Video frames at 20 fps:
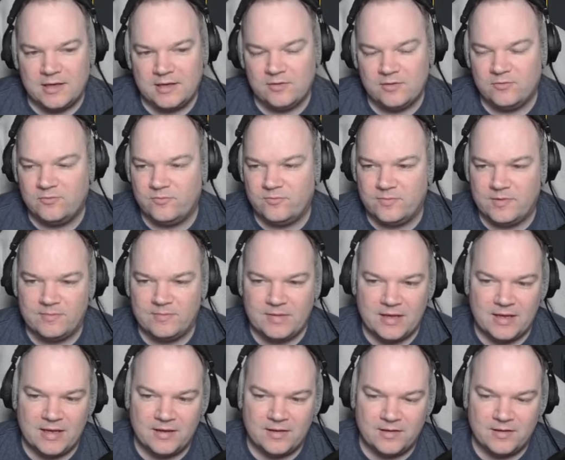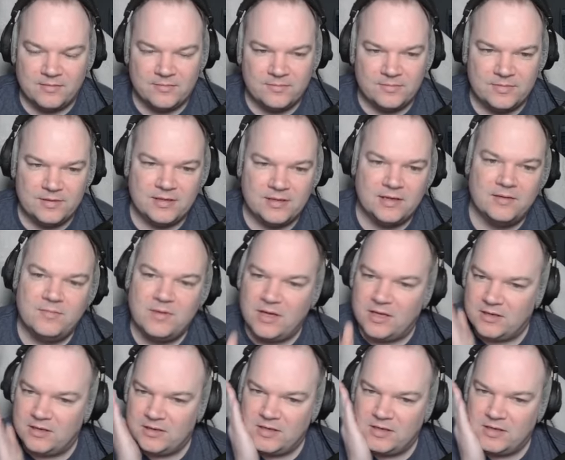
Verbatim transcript: I don't, I'm not, I'm, yeah, I'm not,